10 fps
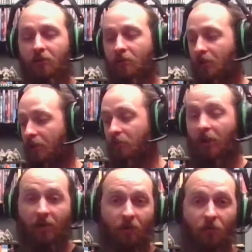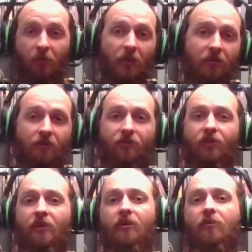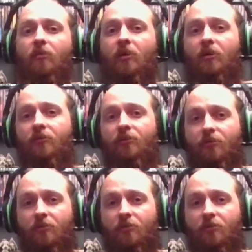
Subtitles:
I kind of want to make this a thing where I just